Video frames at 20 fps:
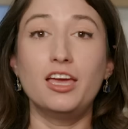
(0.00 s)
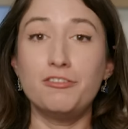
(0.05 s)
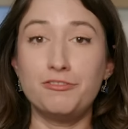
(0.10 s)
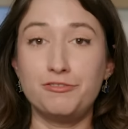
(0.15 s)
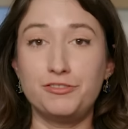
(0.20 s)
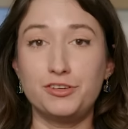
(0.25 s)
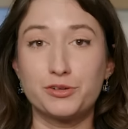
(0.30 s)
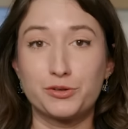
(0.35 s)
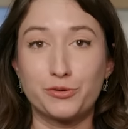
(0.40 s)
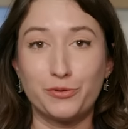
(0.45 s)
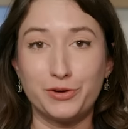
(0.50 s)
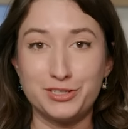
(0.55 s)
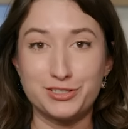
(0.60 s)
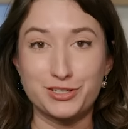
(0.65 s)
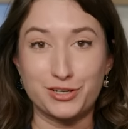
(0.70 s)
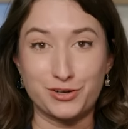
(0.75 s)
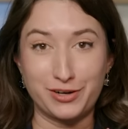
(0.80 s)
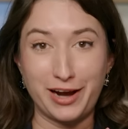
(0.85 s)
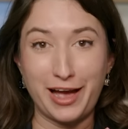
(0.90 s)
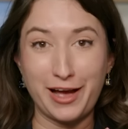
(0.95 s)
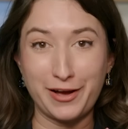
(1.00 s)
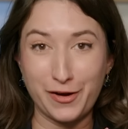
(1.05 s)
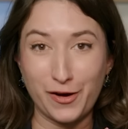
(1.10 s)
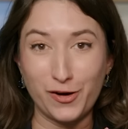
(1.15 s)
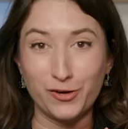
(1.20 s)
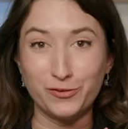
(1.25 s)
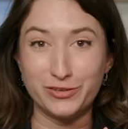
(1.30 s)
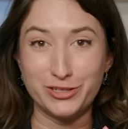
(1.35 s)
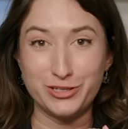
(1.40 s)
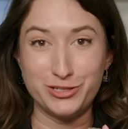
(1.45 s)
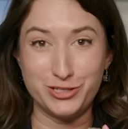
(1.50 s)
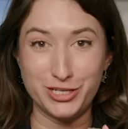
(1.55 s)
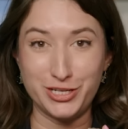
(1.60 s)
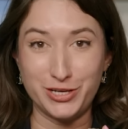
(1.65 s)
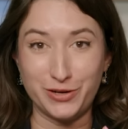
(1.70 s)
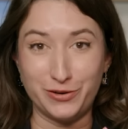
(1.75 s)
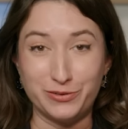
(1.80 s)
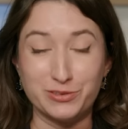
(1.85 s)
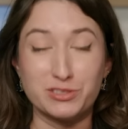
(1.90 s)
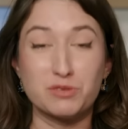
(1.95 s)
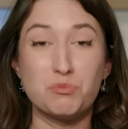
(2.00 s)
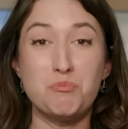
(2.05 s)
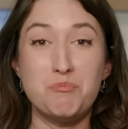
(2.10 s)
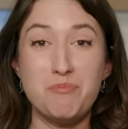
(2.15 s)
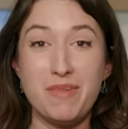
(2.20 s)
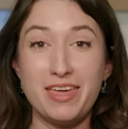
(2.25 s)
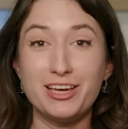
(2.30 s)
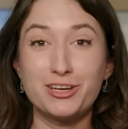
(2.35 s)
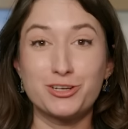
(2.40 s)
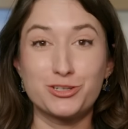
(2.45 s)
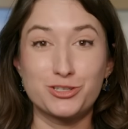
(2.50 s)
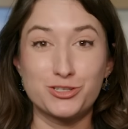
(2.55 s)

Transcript: If you're going to crack open geodes, make